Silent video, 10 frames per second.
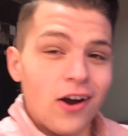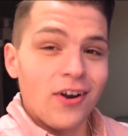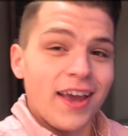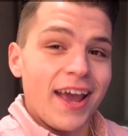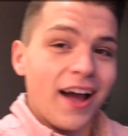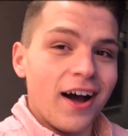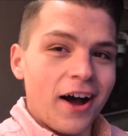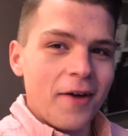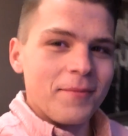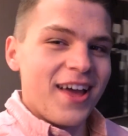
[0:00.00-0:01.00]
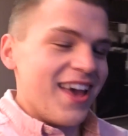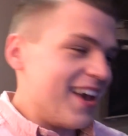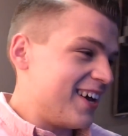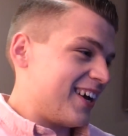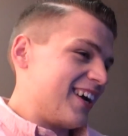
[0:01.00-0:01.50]
Okay, um,
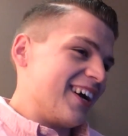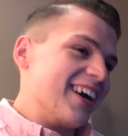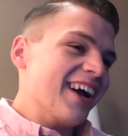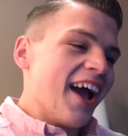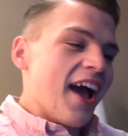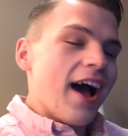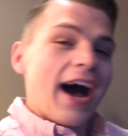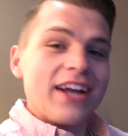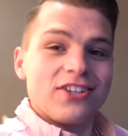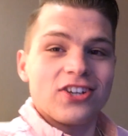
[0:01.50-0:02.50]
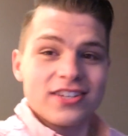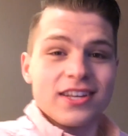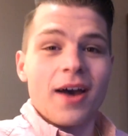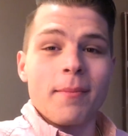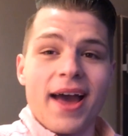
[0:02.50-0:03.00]
I just
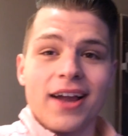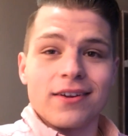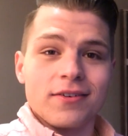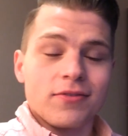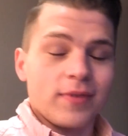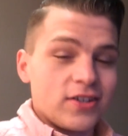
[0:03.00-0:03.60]
got back.